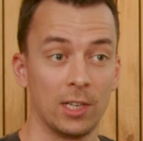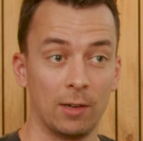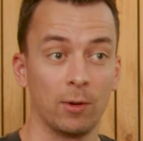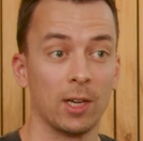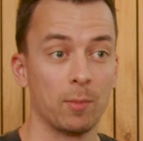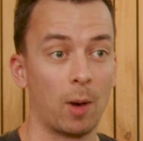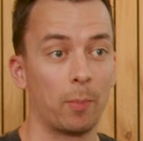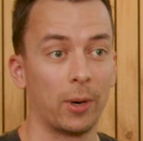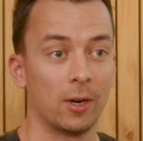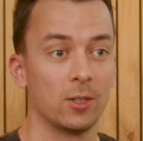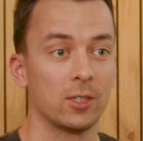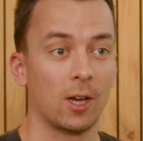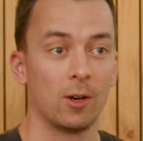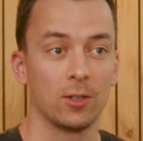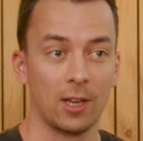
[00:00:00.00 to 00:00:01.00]
living in my
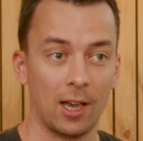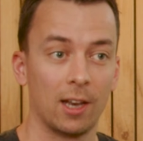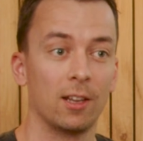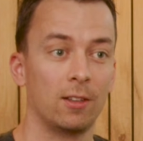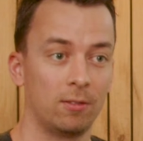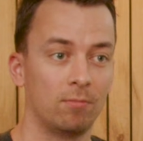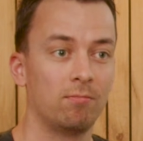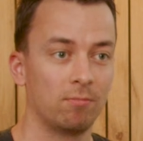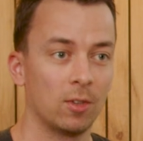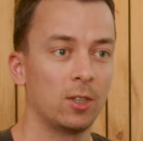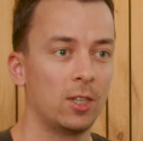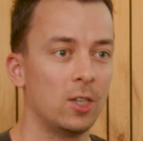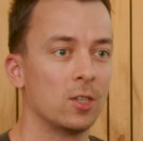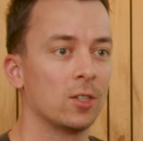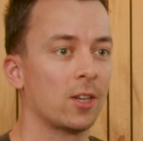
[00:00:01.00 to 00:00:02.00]
parents' house, I had a
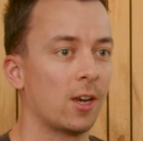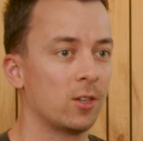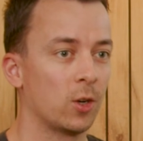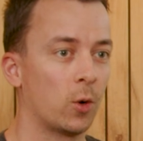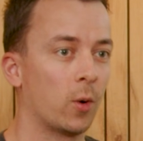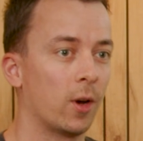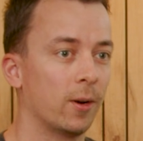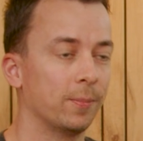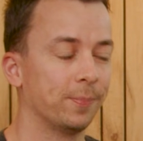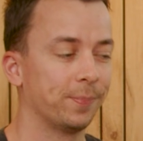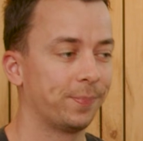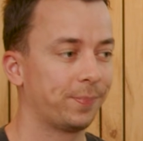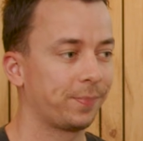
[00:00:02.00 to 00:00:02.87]
decent sized aquarium.